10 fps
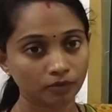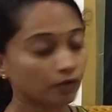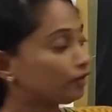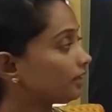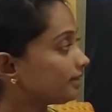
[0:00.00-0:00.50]

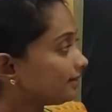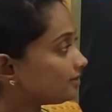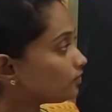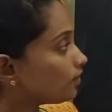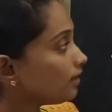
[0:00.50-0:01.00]
Okay, that
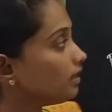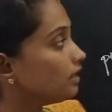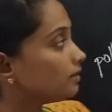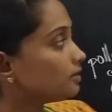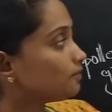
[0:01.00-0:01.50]
is
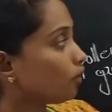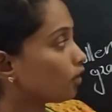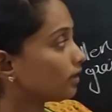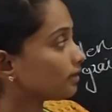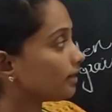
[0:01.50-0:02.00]
why these
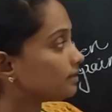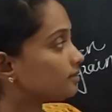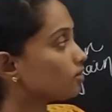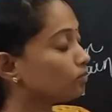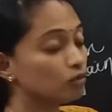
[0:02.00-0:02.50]
pollen grains
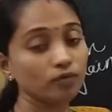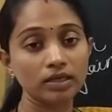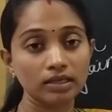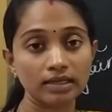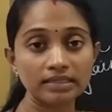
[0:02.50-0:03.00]
are
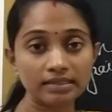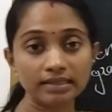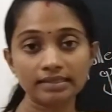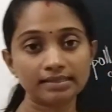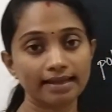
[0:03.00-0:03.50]
moving in a
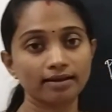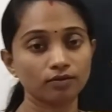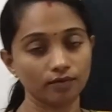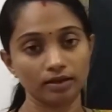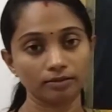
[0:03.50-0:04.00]
zigzag
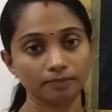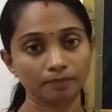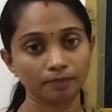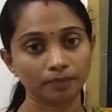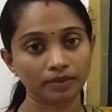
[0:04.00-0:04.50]
way.
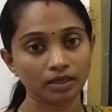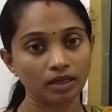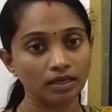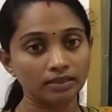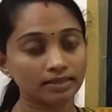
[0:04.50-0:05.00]

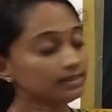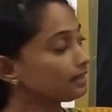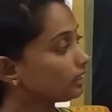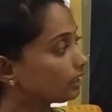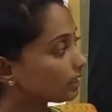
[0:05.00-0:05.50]

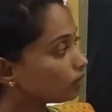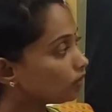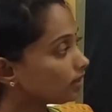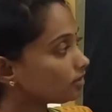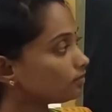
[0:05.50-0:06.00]
This
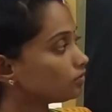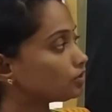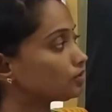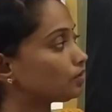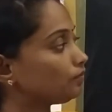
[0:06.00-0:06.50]
irregular
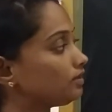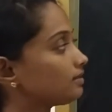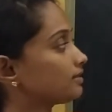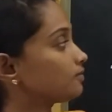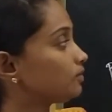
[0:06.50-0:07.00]
motion of the
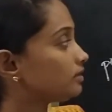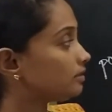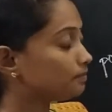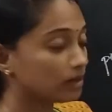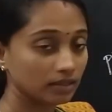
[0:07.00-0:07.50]

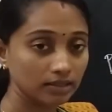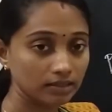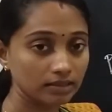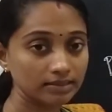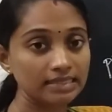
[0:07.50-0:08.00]
suspended
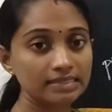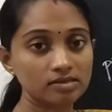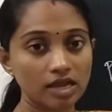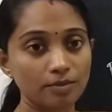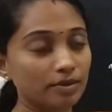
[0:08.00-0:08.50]
particles is
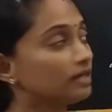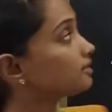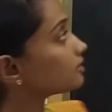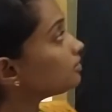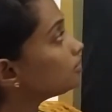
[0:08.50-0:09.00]
named
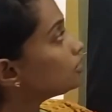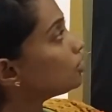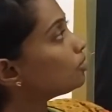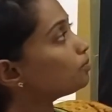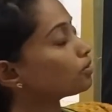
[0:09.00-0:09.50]
as a
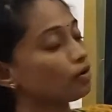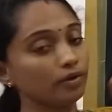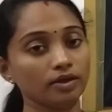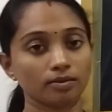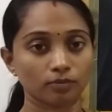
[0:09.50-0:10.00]

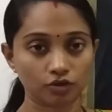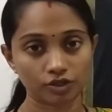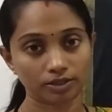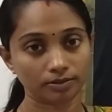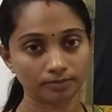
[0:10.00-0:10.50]
Brownian
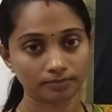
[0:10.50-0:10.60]
motion.